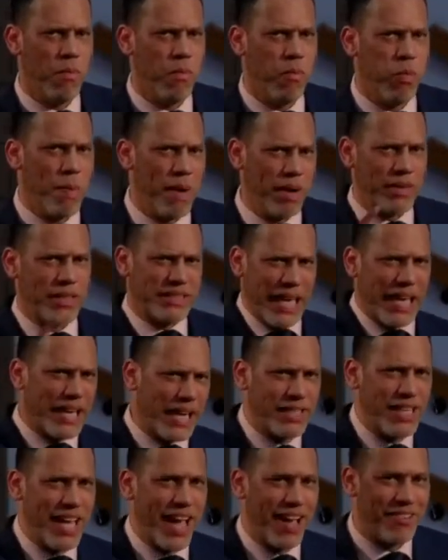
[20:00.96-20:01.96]
what about the
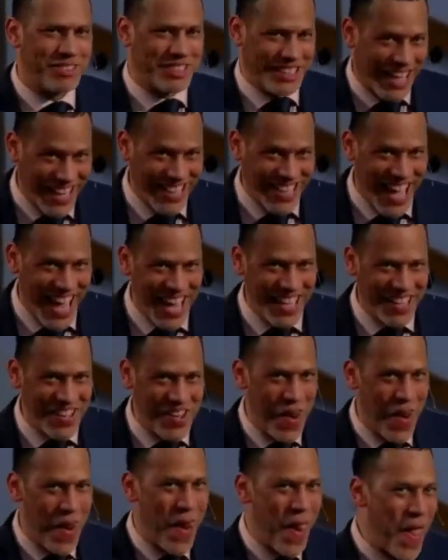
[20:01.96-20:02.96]
second day? Second day?
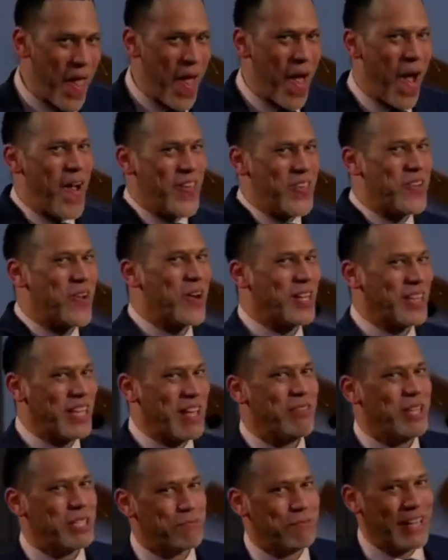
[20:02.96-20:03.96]
You're going to
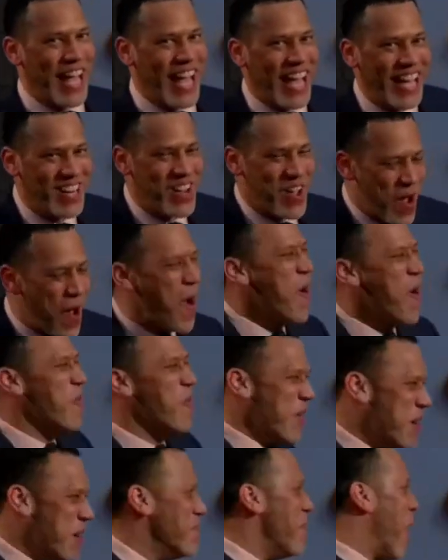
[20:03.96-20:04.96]
love this plan.
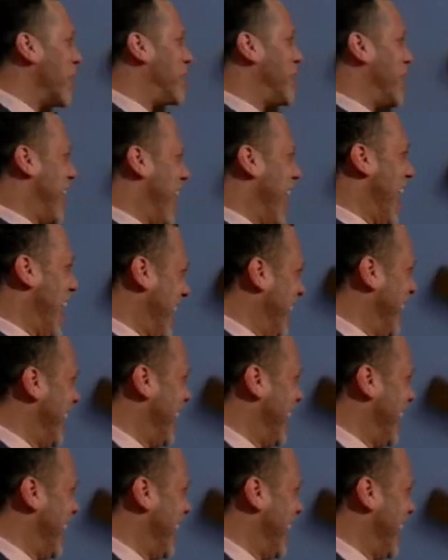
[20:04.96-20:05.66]
We march again.